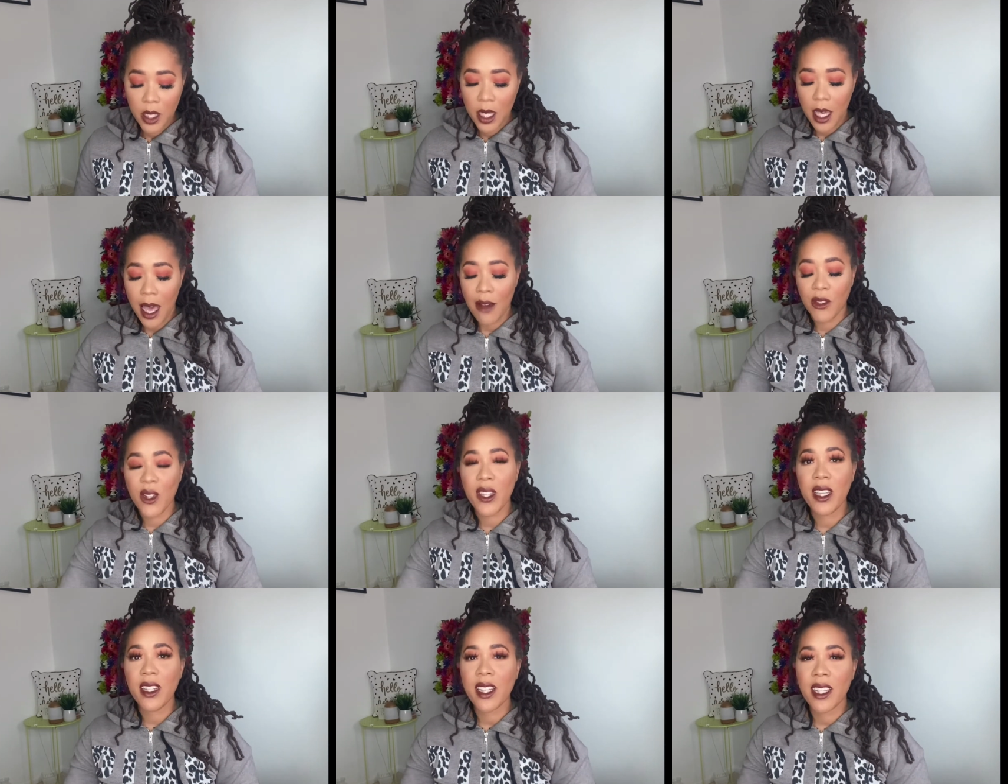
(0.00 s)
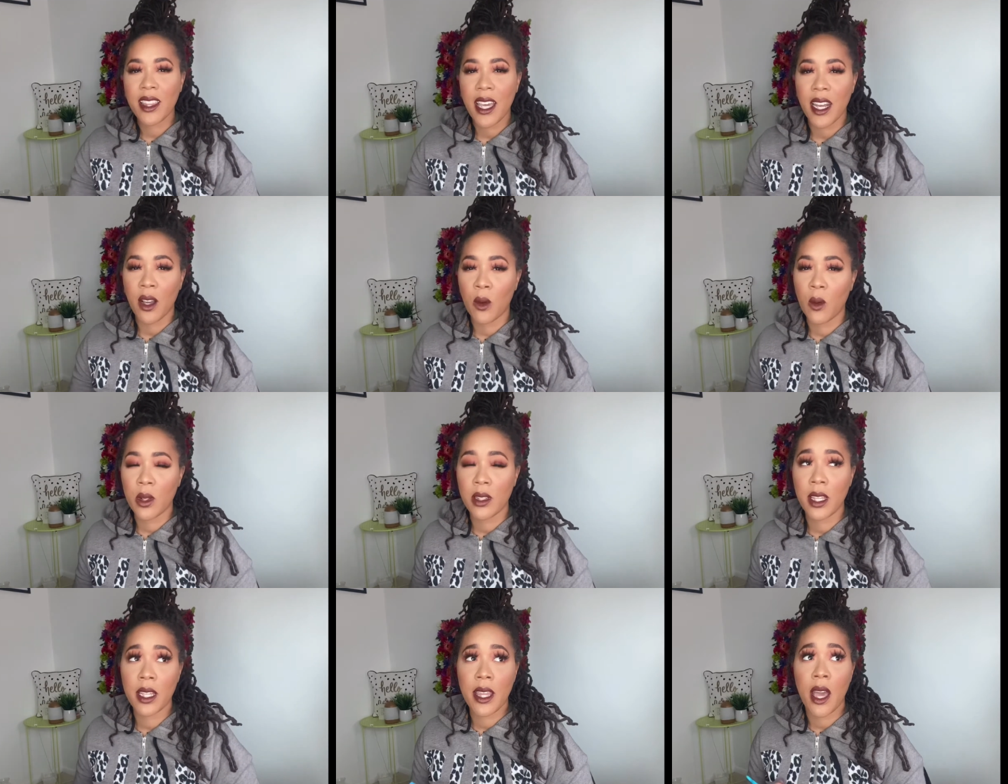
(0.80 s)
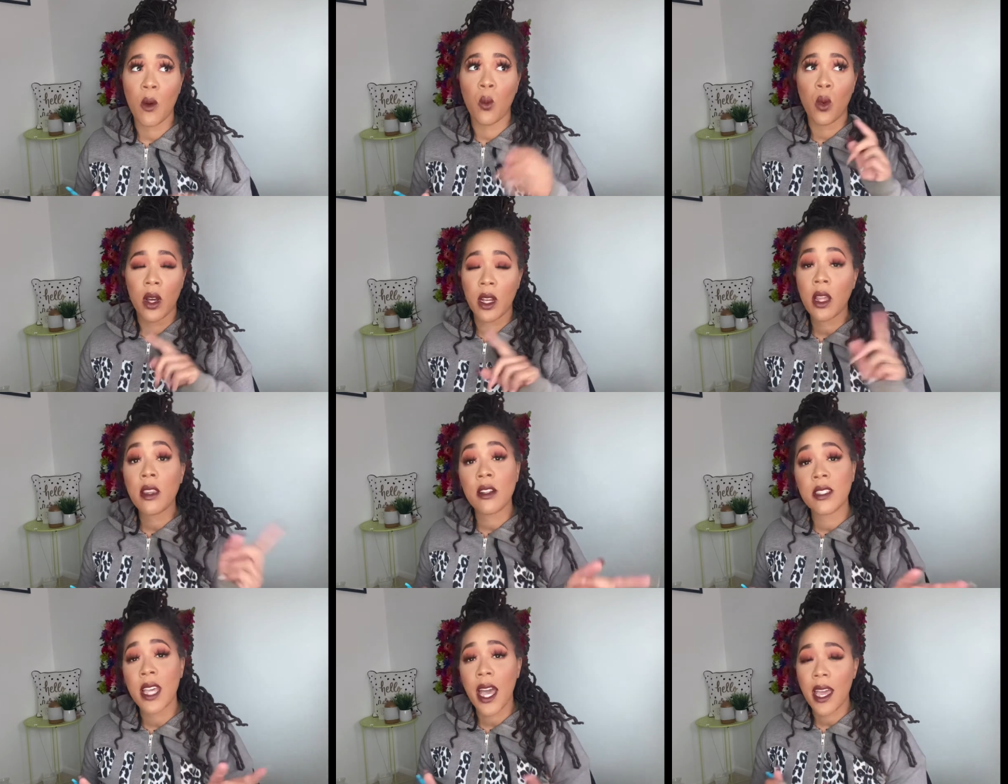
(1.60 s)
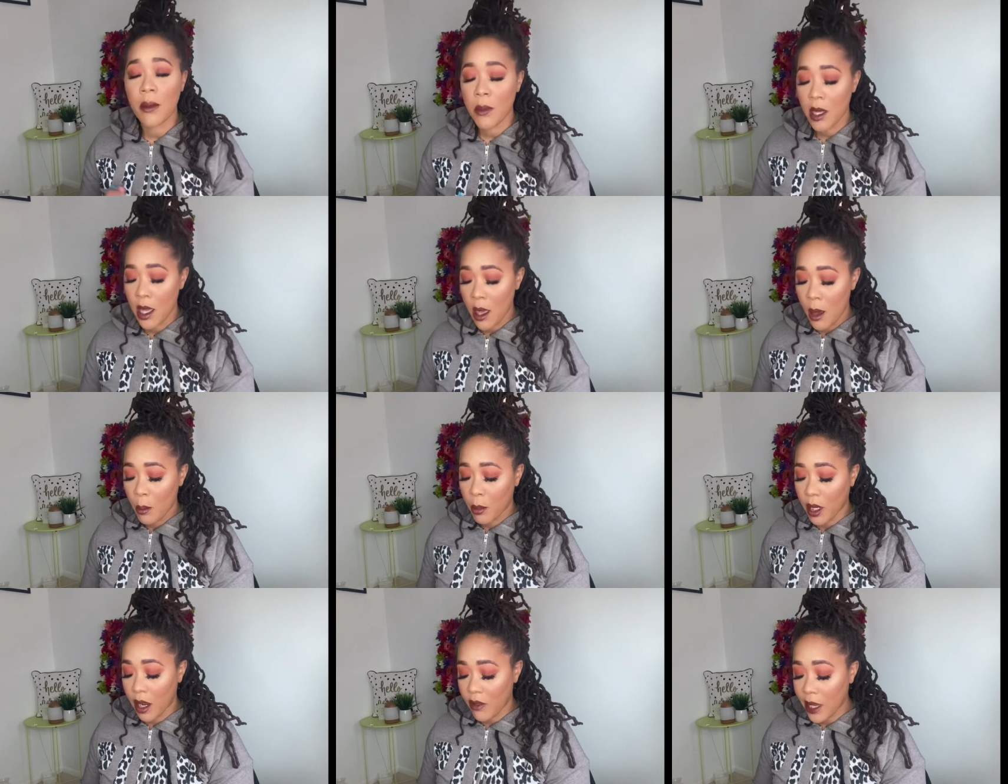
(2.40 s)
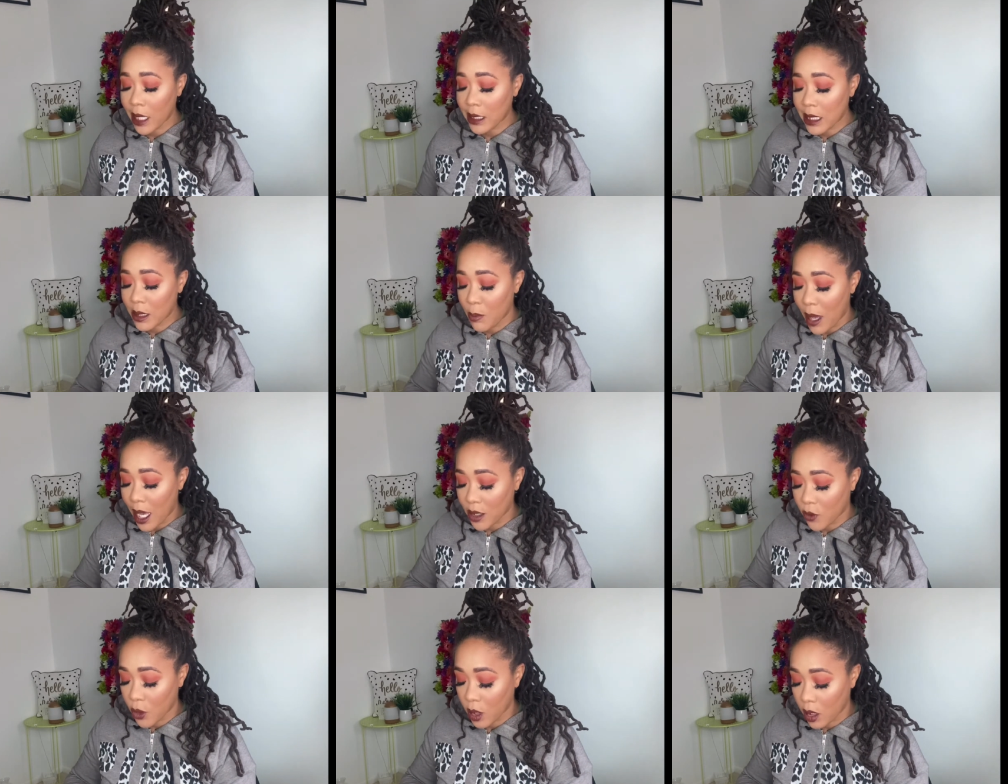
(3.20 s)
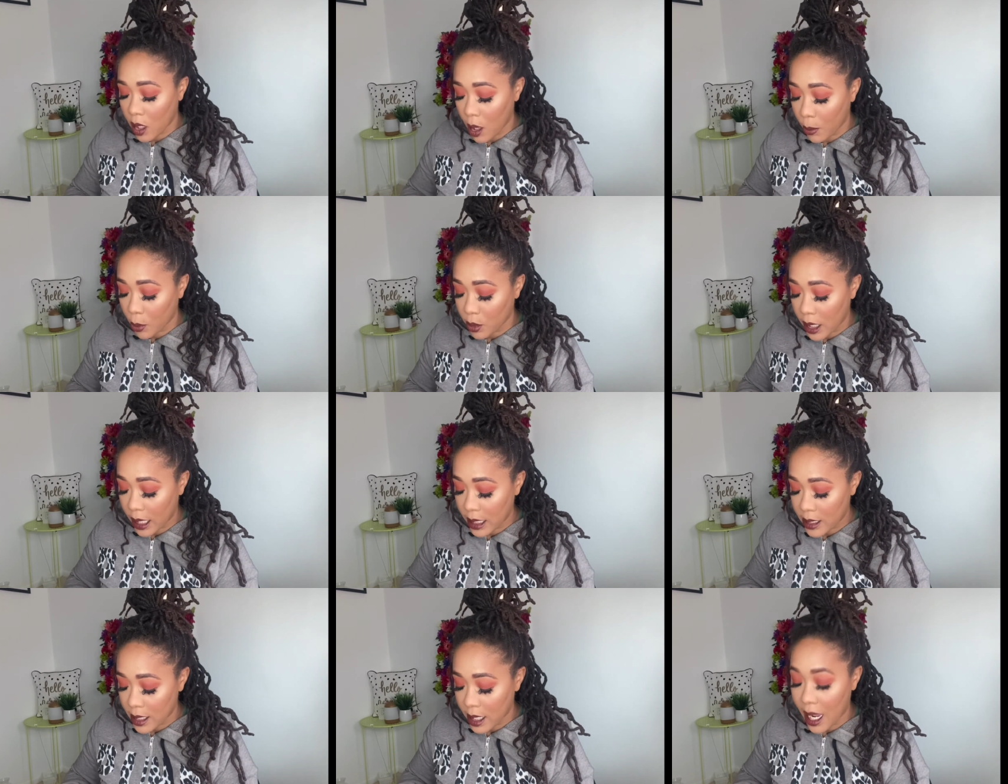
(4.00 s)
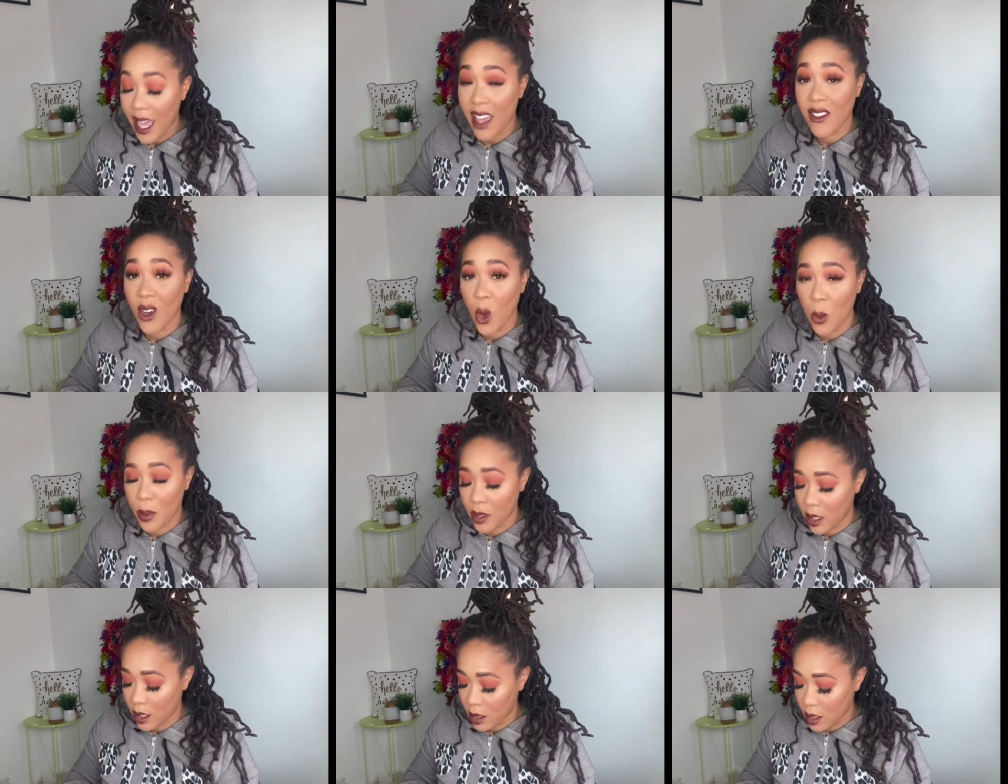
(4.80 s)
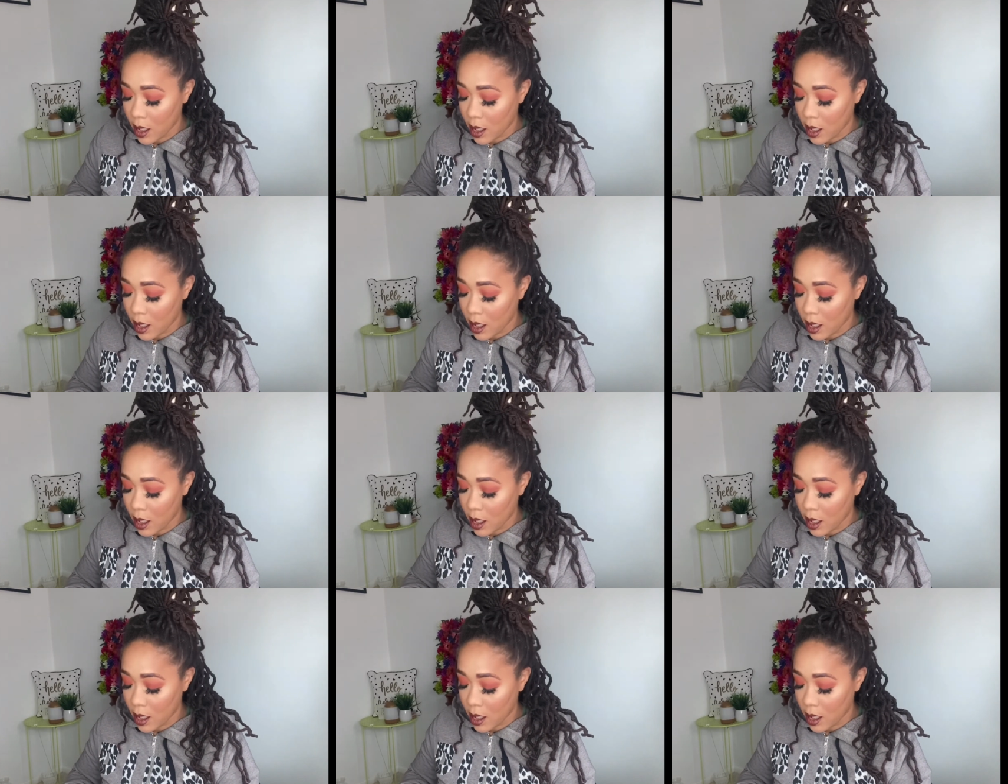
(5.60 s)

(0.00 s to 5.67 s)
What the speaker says: I've only did that one other time, but I've had this box for a couple days and I haven't opened it.